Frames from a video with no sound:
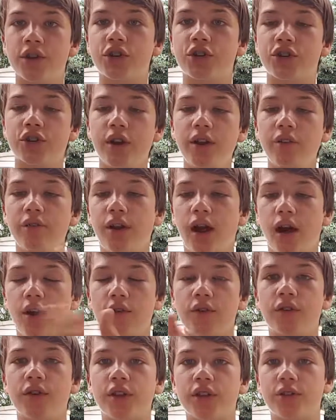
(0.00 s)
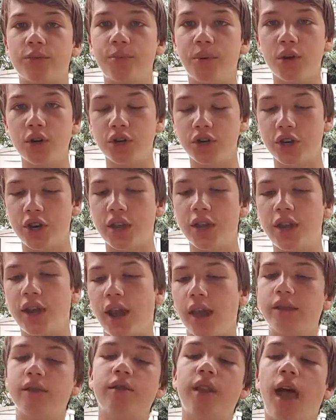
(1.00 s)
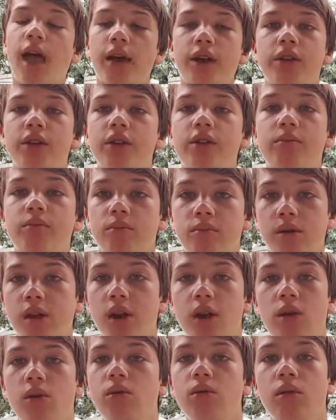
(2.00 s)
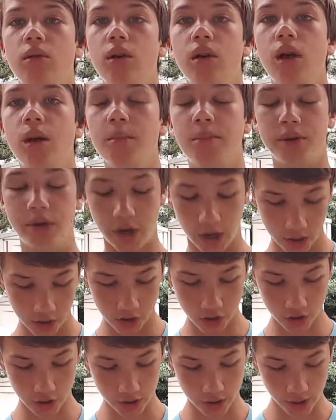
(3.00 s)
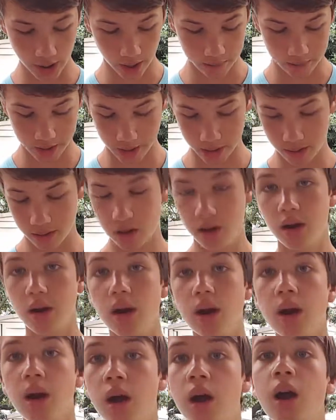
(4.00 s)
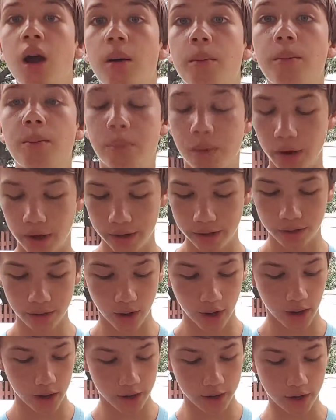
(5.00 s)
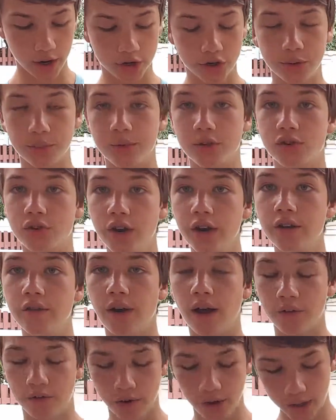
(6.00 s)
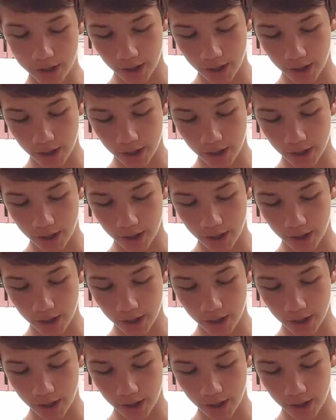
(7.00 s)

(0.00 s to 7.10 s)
Schrader valve gets pushed in, and that could, you know, potentially, I mean, break the connection with the Schrader valve, right?